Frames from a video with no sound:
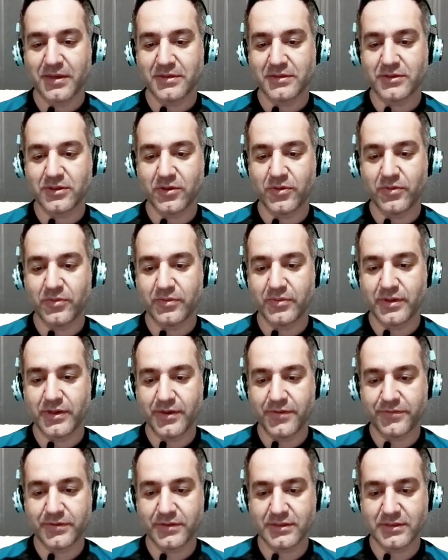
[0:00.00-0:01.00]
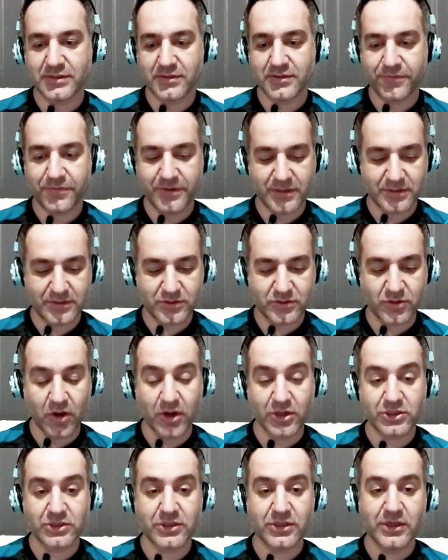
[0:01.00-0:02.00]
so if this is the first
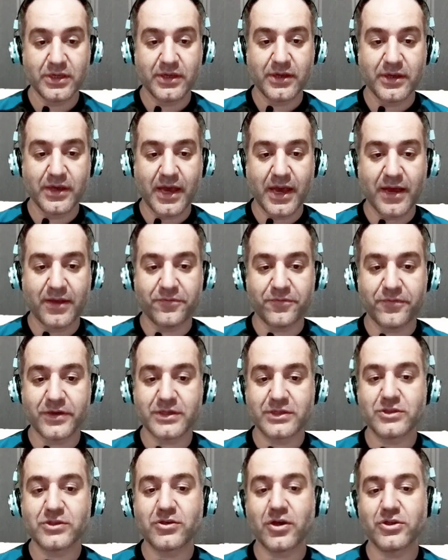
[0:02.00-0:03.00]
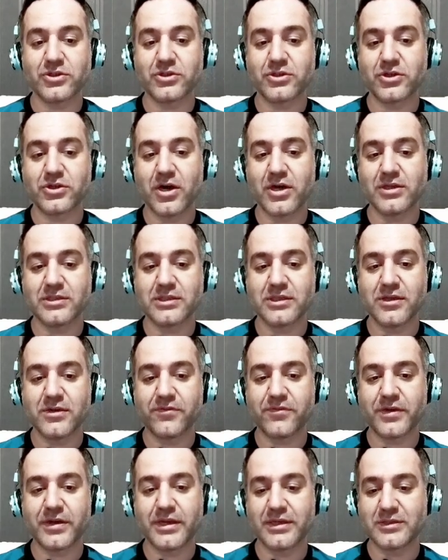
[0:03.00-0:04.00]
touch, and first touch, guys,
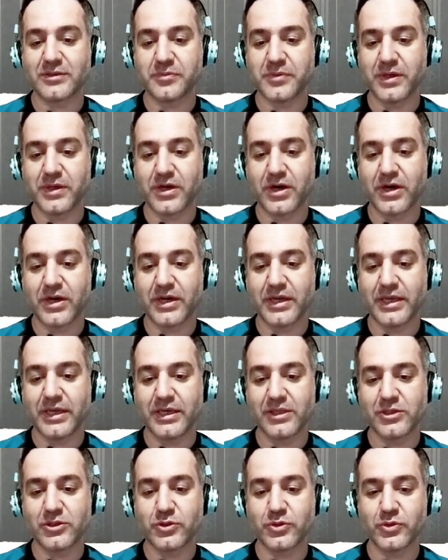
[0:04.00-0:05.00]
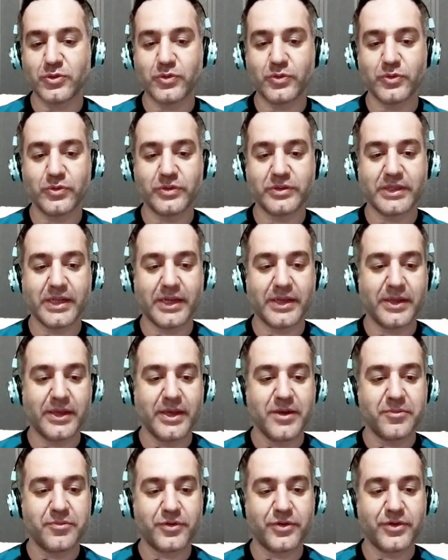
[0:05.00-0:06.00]
even has begun into the
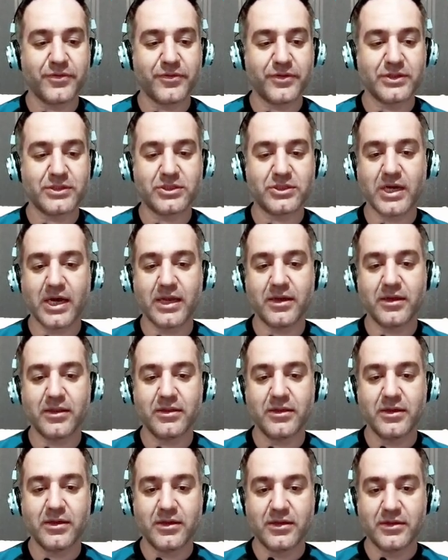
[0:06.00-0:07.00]
previous channel,